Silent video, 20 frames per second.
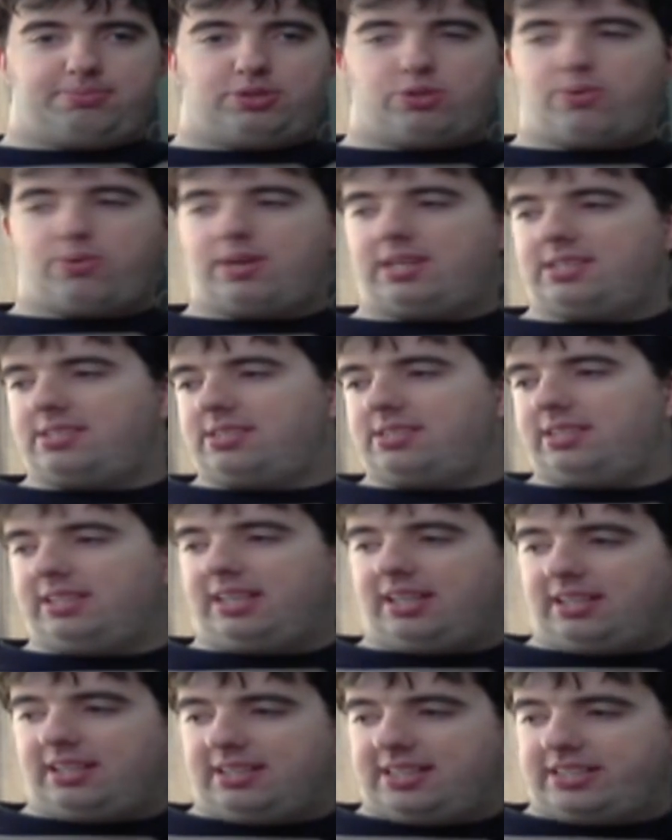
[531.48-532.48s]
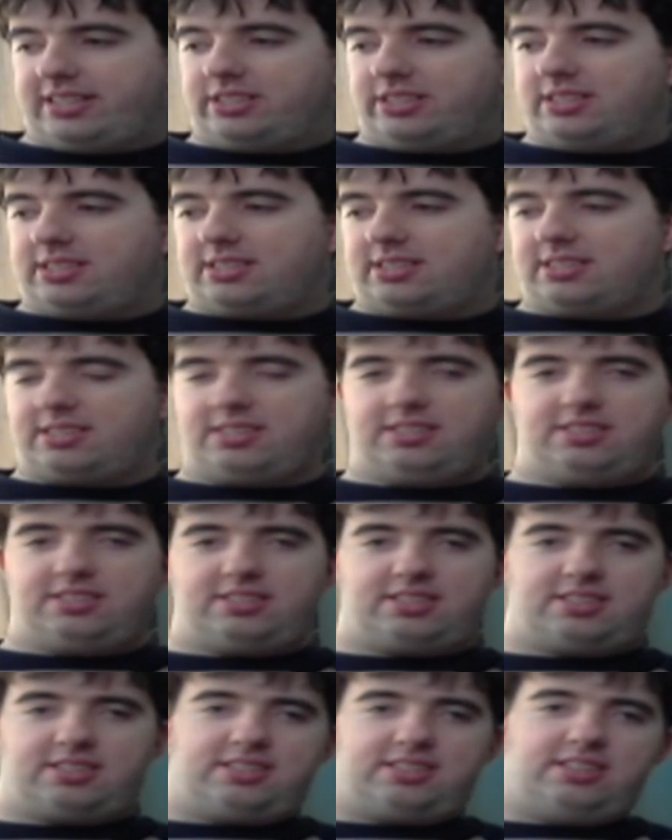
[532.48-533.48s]
quid into League of Legends, because
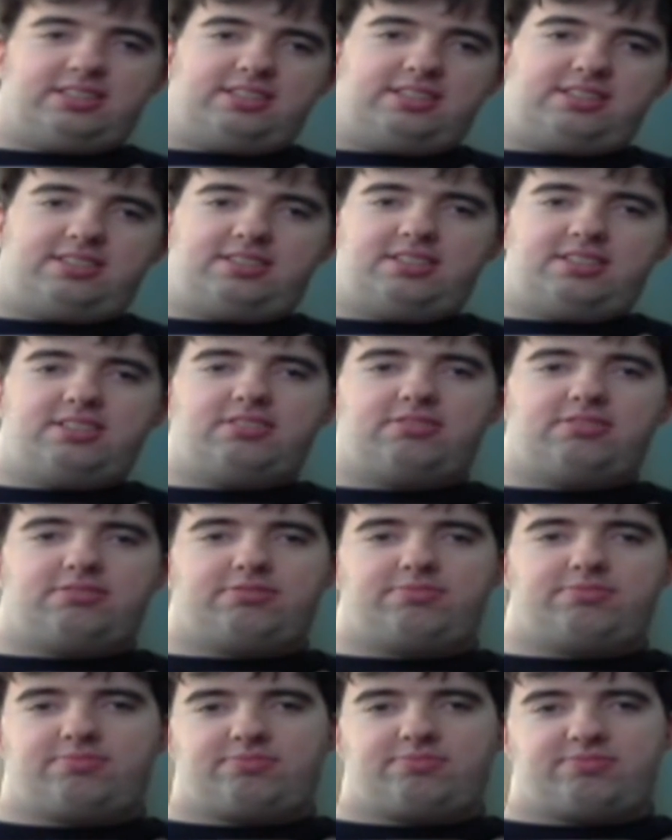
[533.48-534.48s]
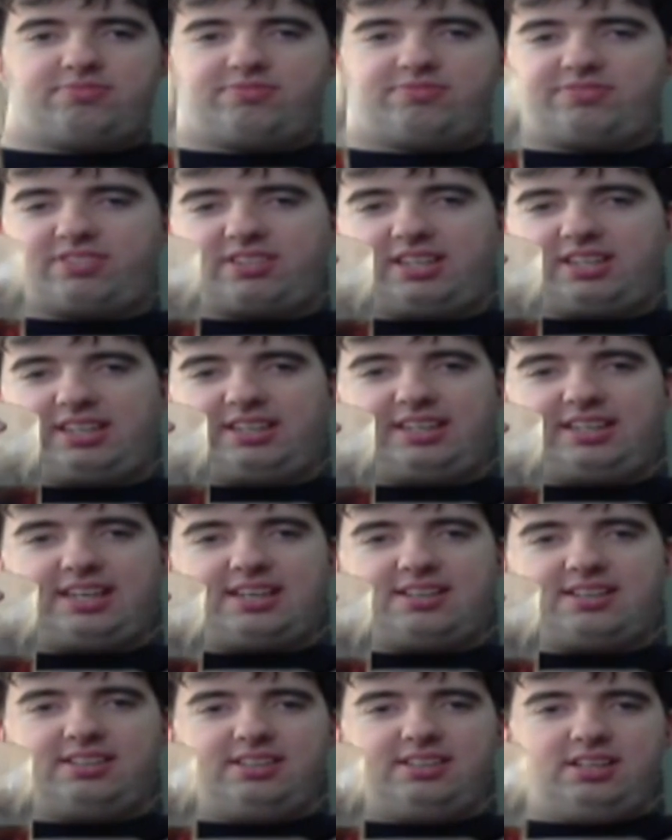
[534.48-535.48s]
it's just like, dude, fucking
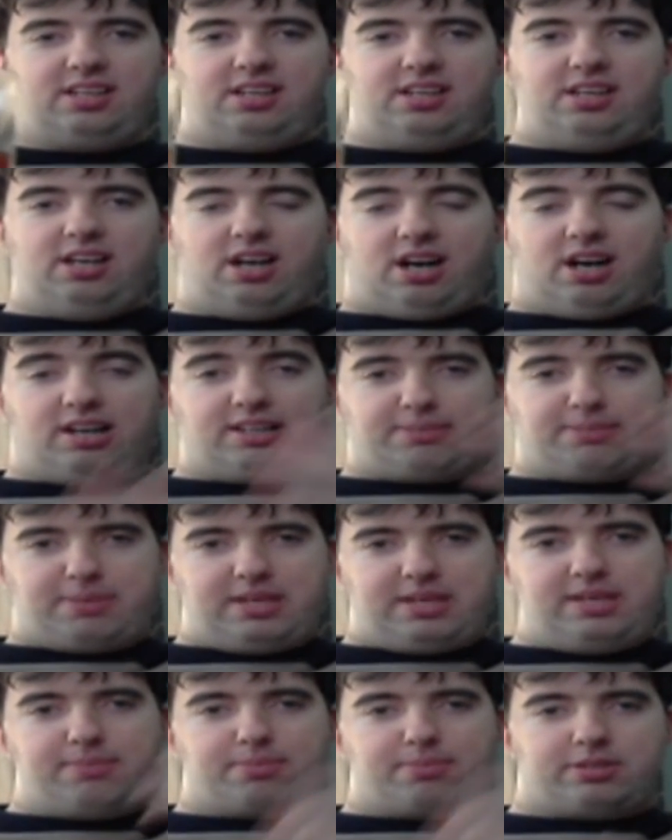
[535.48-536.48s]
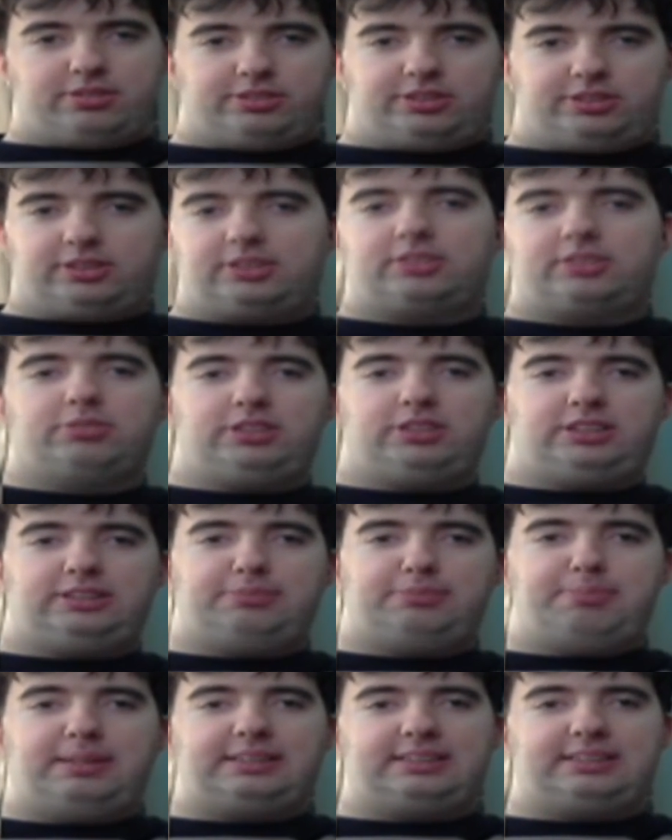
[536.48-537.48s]
get IP boosts, which
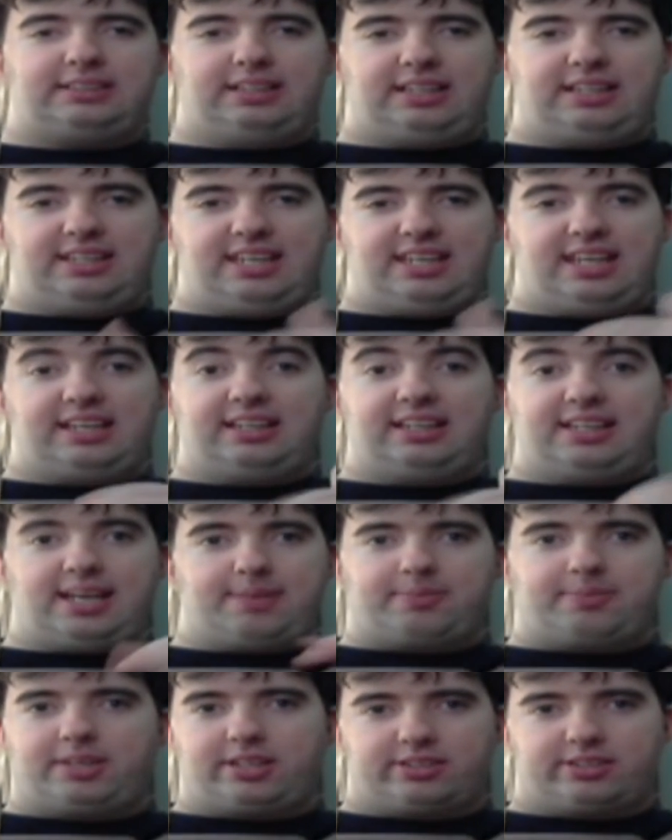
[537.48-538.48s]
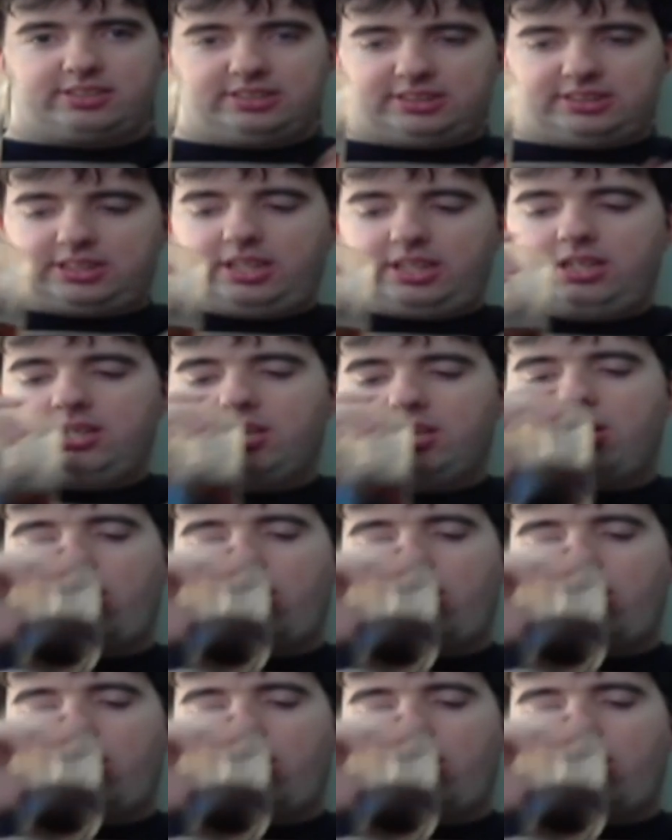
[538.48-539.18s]
is basically the in-game currency.